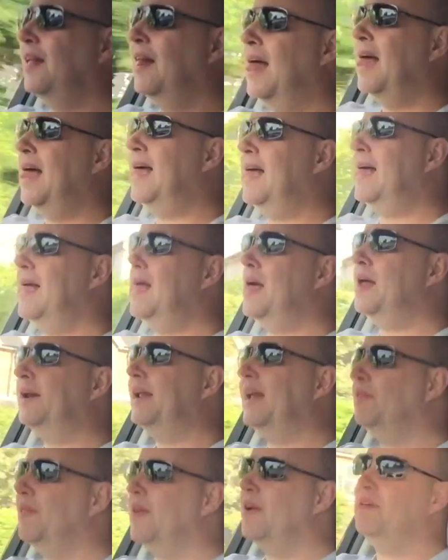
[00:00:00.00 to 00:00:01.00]

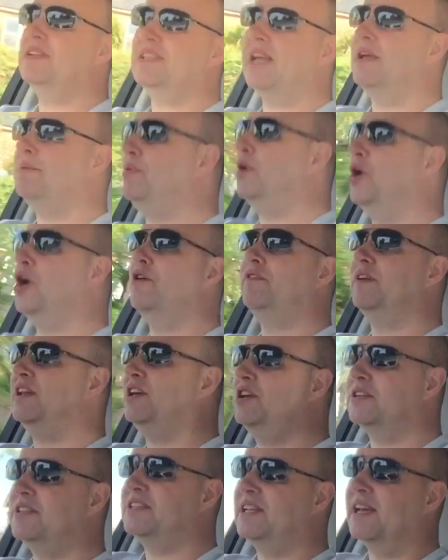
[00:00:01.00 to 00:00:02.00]
Now there is a
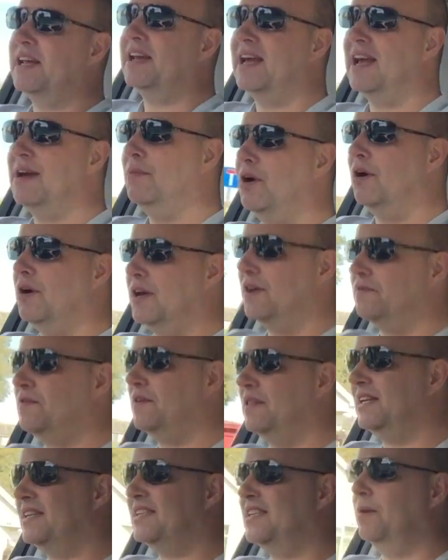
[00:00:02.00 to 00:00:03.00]
perfectly good second-hand market
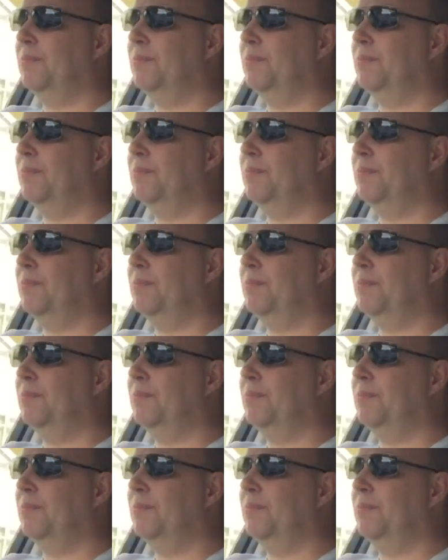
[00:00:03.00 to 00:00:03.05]
for this.